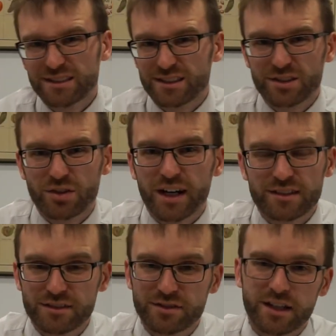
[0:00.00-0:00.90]
it's
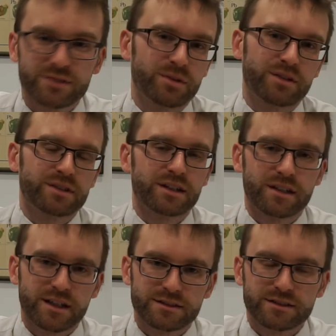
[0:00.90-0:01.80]
attractive, and that's one of the
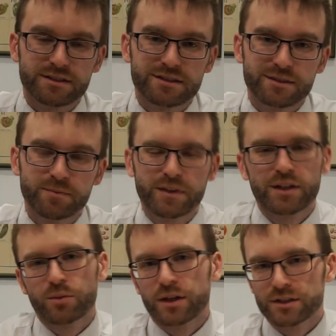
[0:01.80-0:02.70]
standard answers.
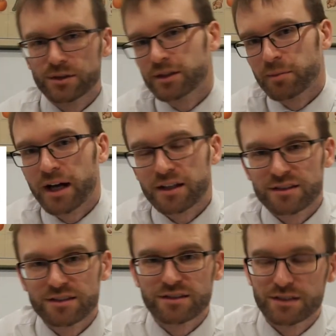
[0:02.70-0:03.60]
When you're doing
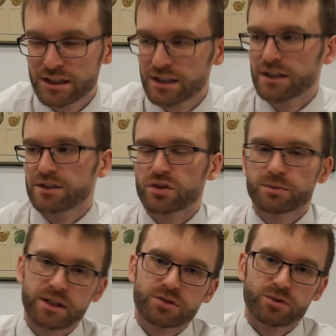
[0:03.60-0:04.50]
maths, just
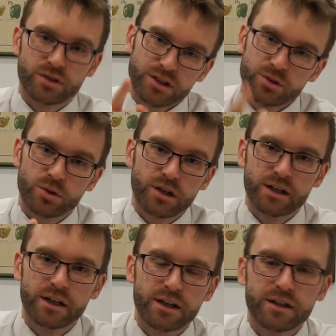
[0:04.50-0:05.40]
make sure that you're
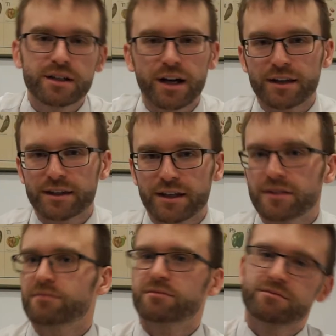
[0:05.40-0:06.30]
clear, and
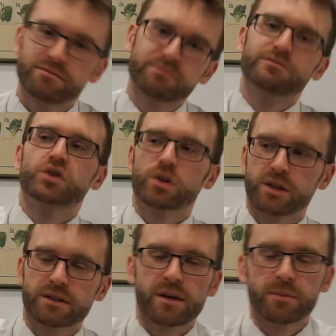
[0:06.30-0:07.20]
then show the
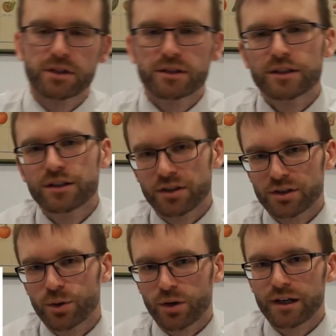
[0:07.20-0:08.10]
examiner that
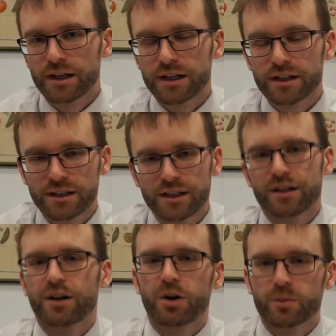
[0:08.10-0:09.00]
you're clear
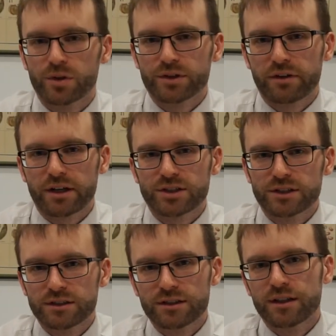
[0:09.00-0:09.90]
on what
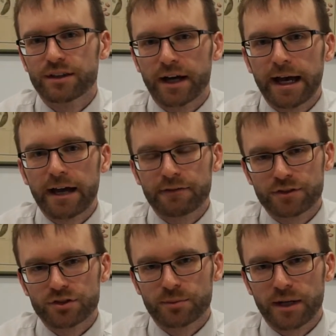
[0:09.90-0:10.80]
direction that F
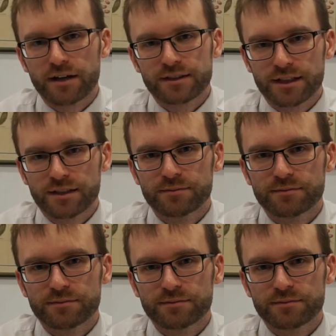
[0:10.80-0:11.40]
should be acting in.